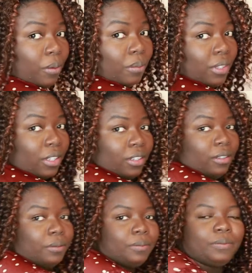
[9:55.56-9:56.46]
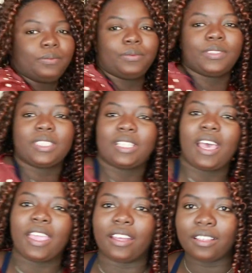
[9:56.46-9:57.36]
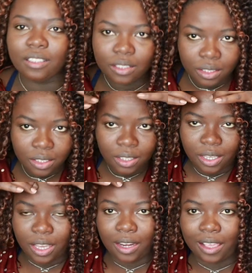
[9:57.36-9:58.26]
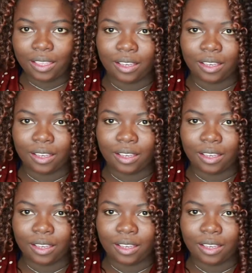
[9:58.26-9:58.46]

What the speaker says: from the side. side, and I